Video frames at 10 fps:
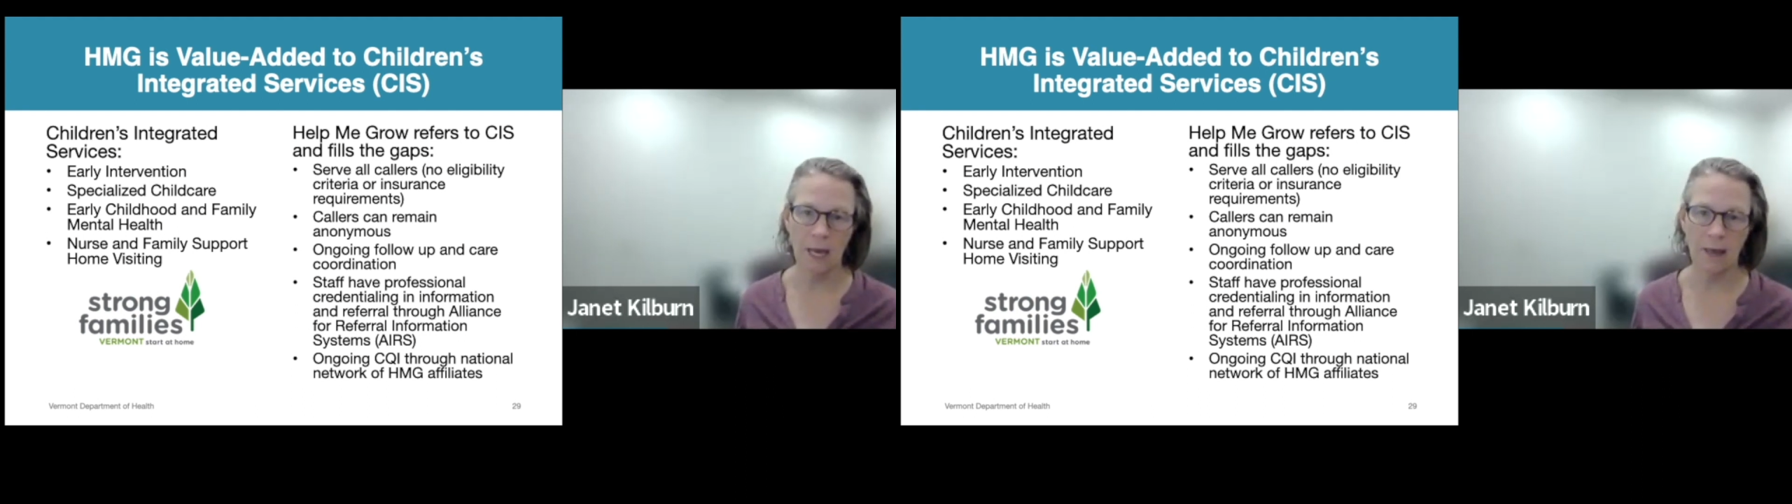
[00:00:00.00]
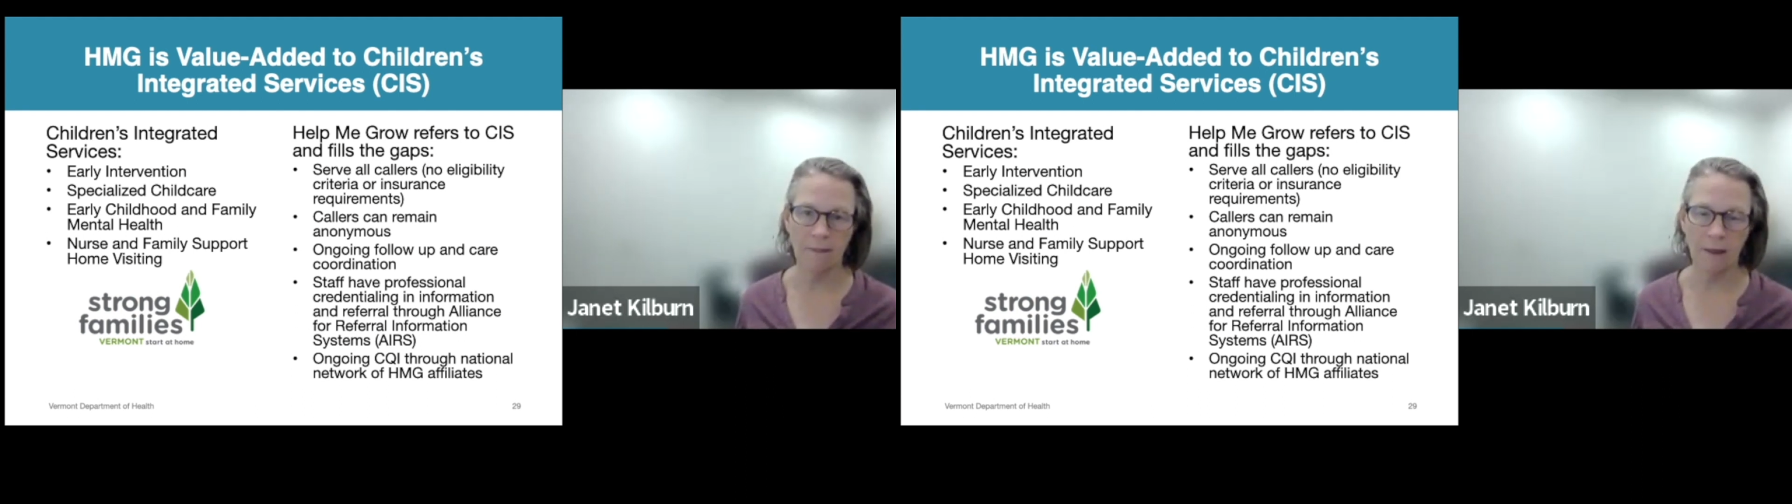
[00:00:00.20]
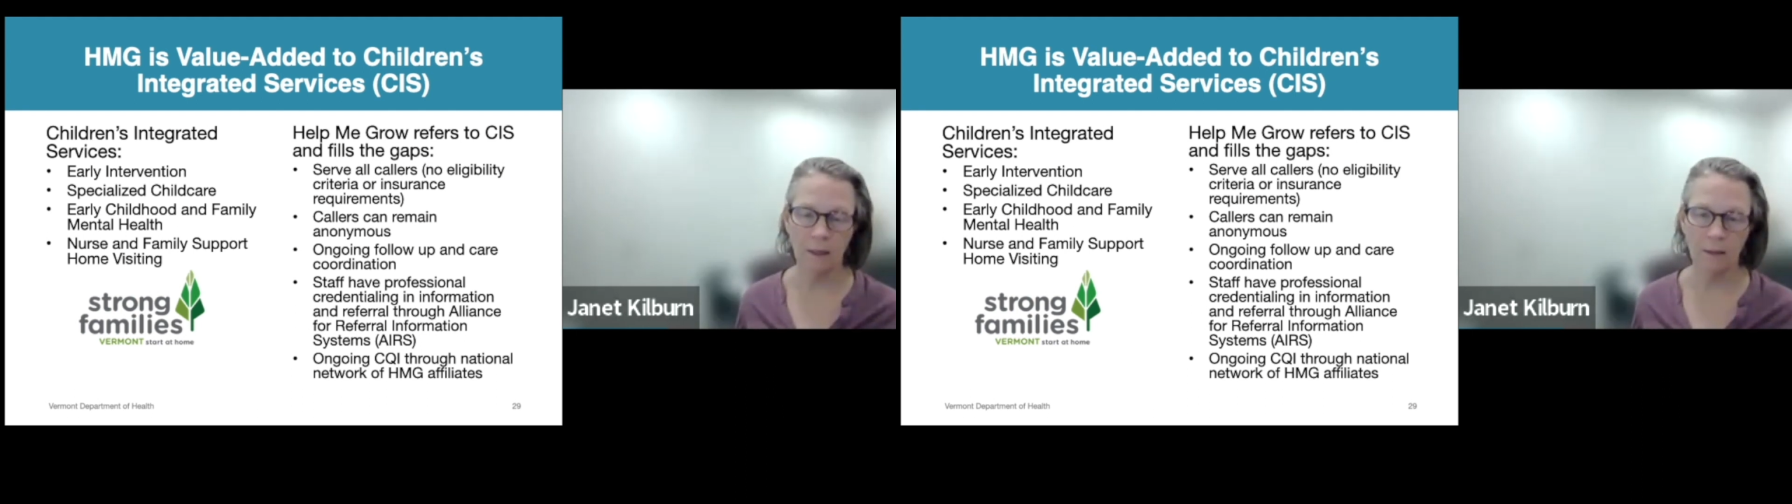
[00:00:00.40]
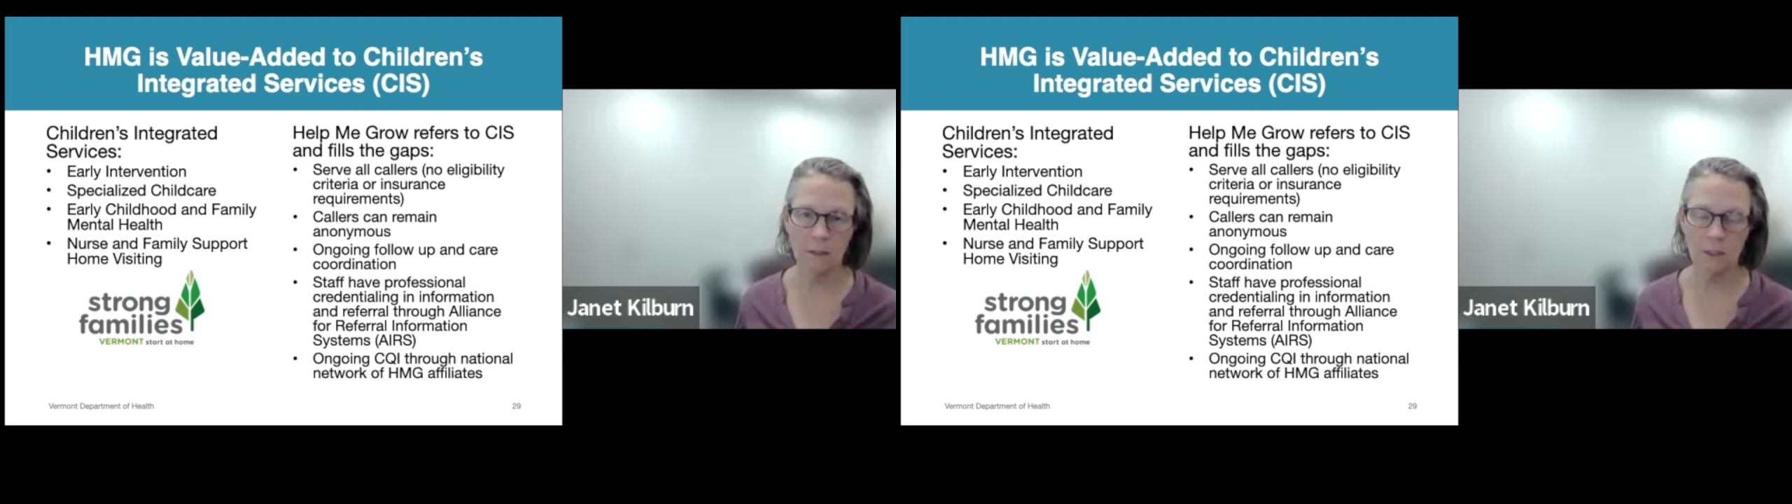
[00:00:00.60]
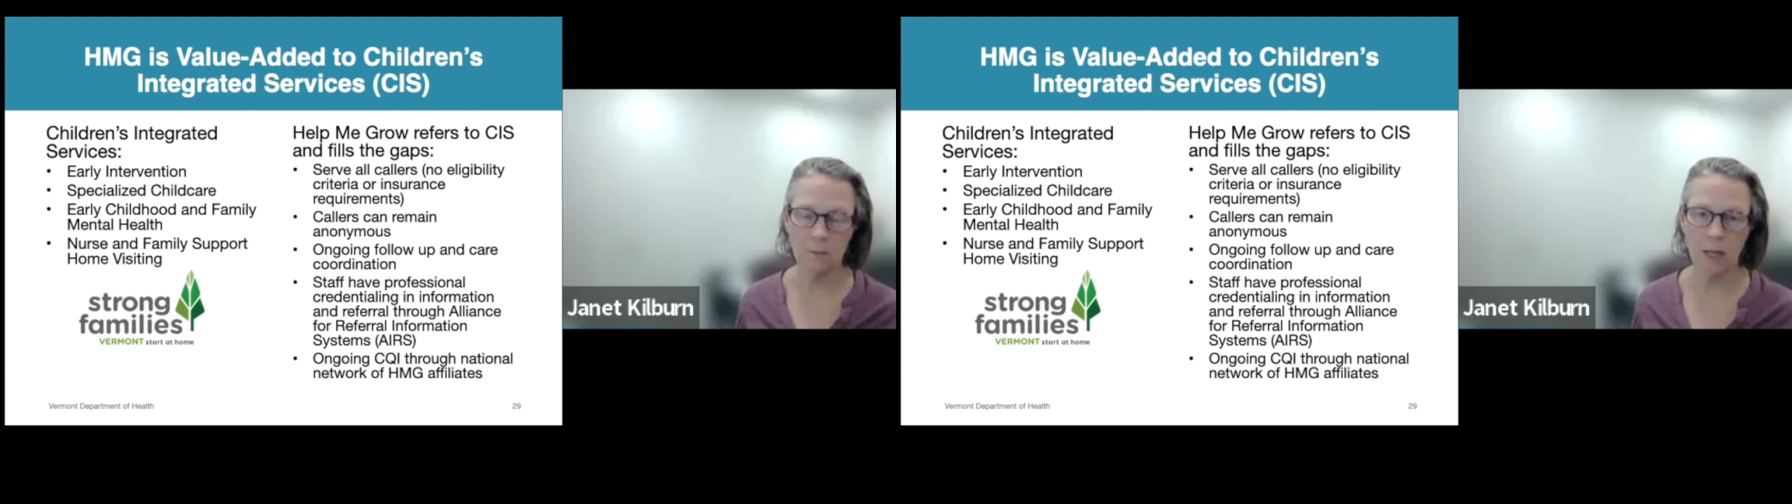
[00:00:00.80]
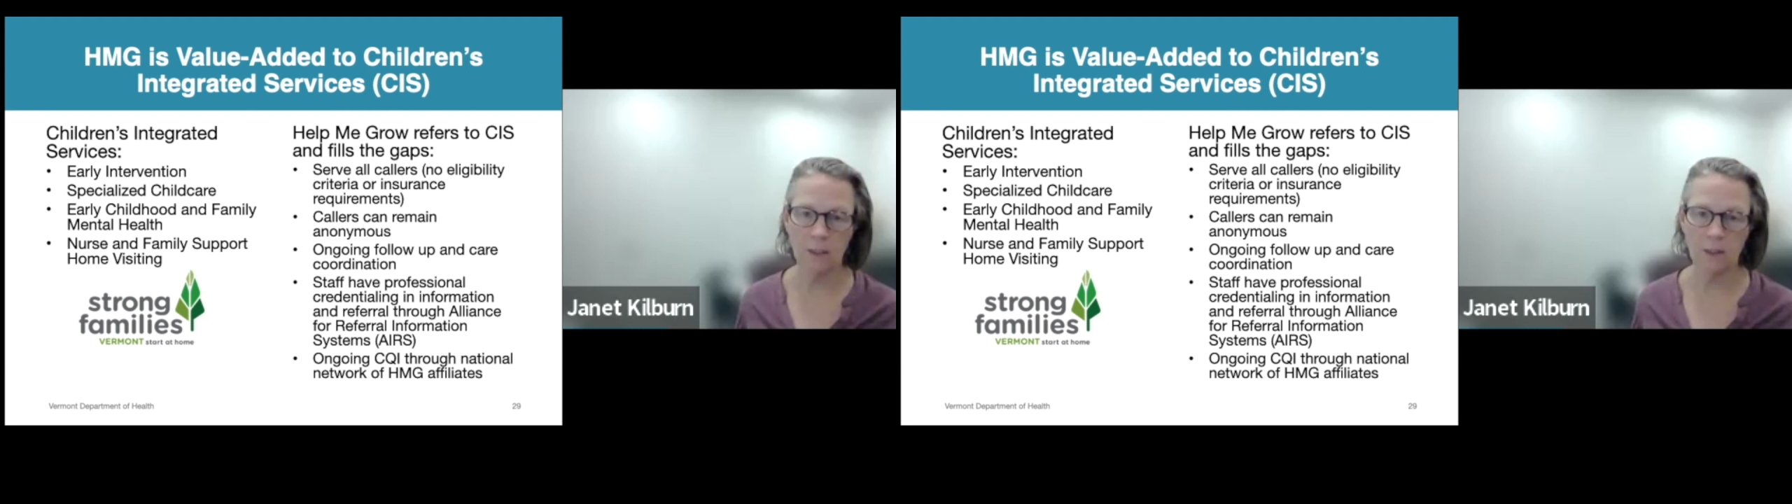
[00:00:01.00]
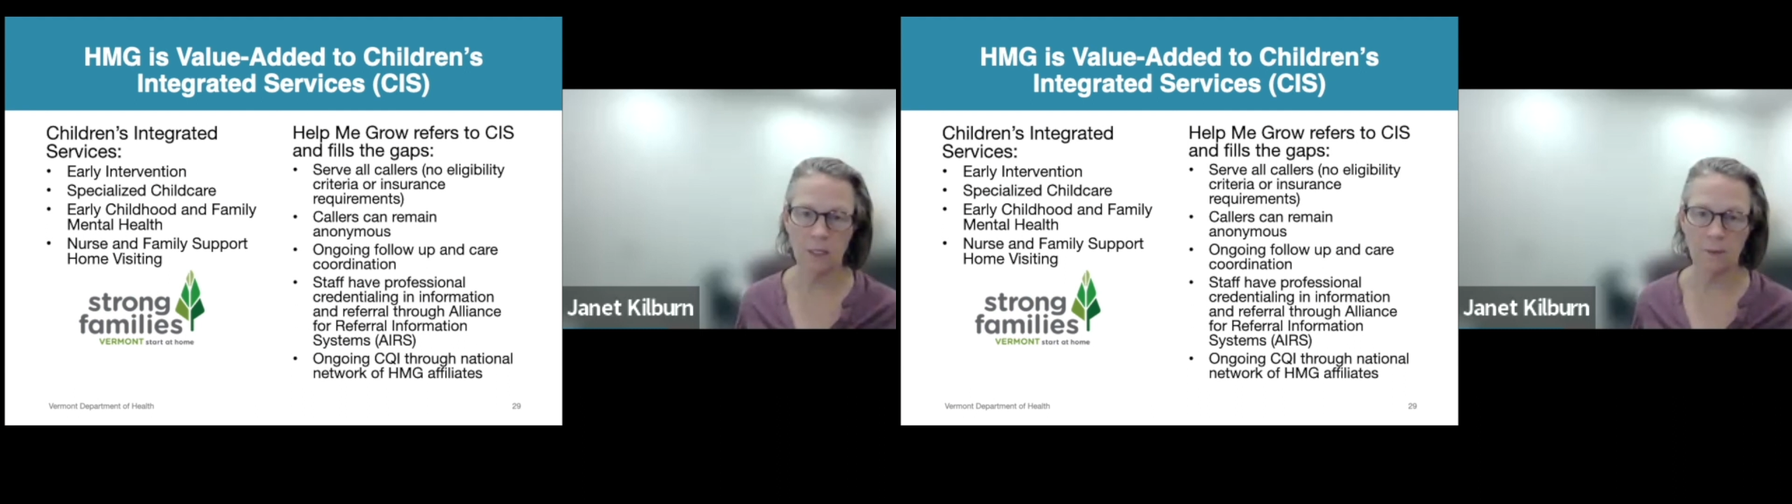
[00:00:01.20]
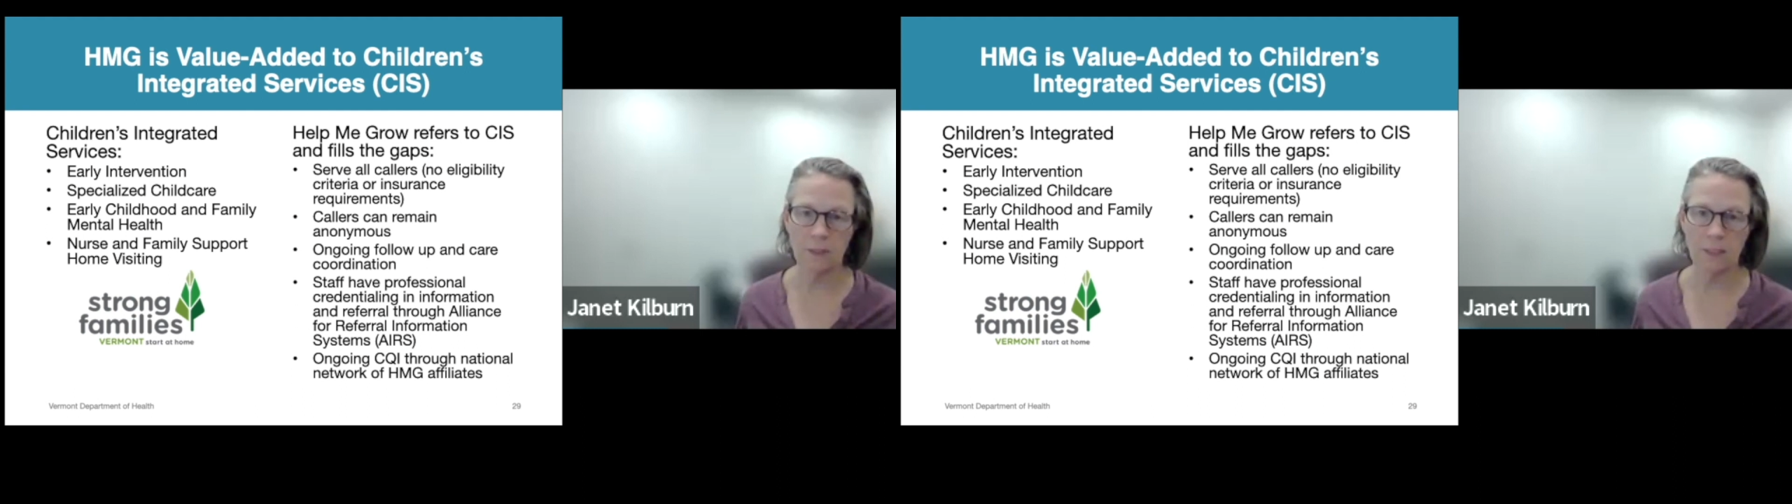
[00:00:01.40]
And then the smaller
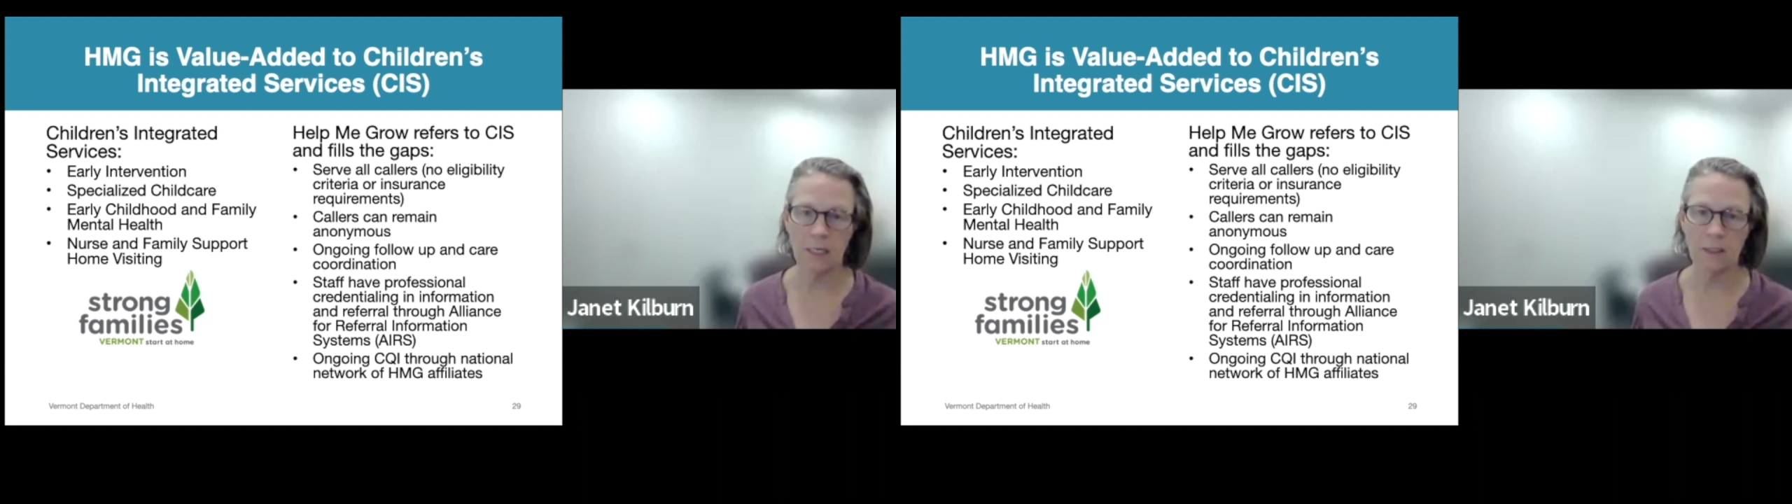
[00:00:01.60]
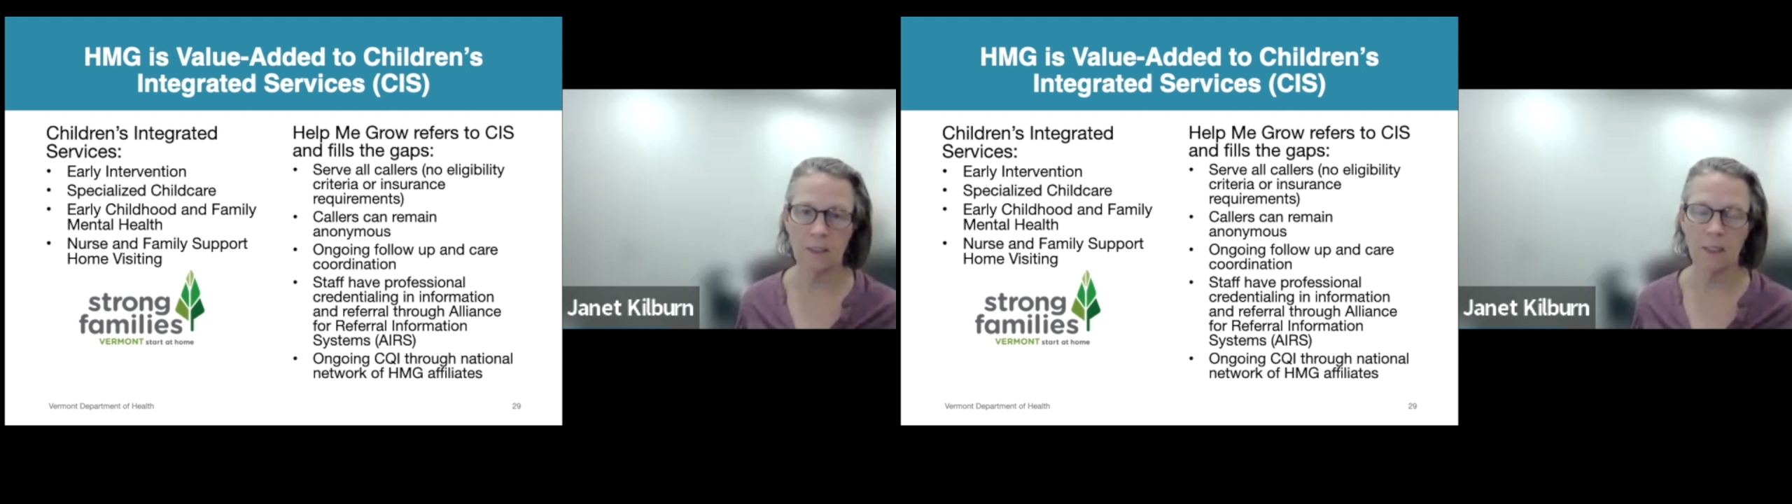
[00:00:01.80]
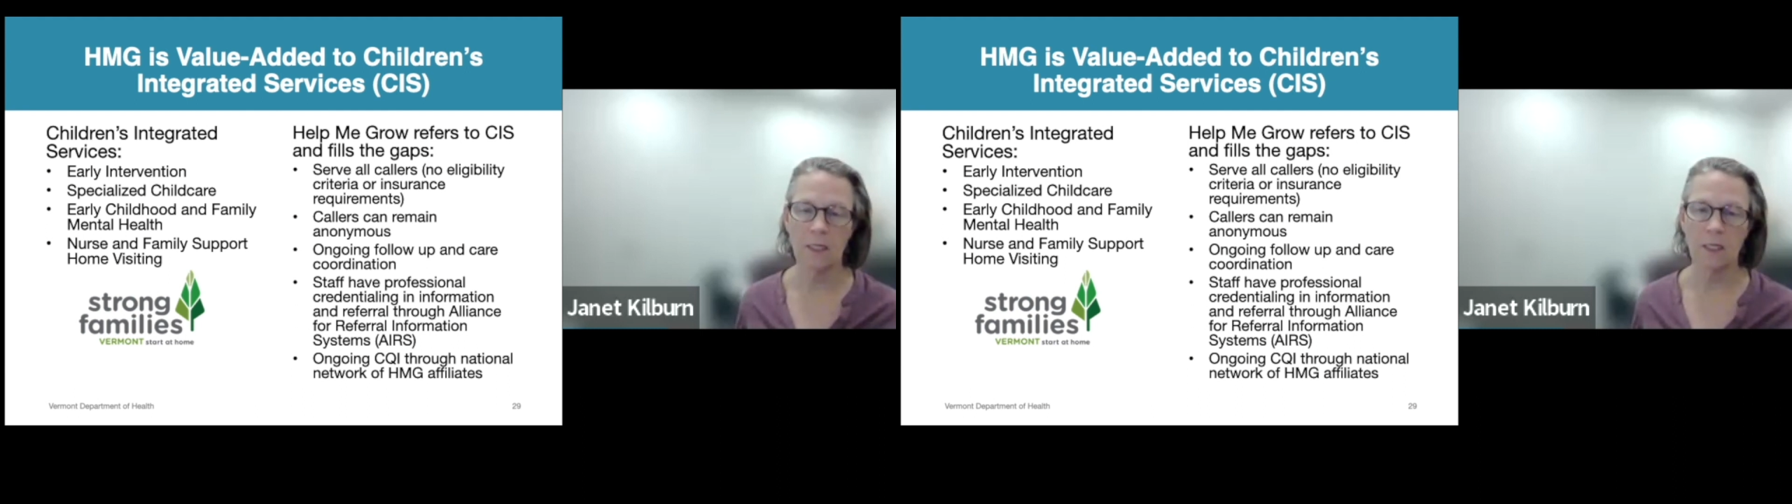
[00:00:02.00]
subsets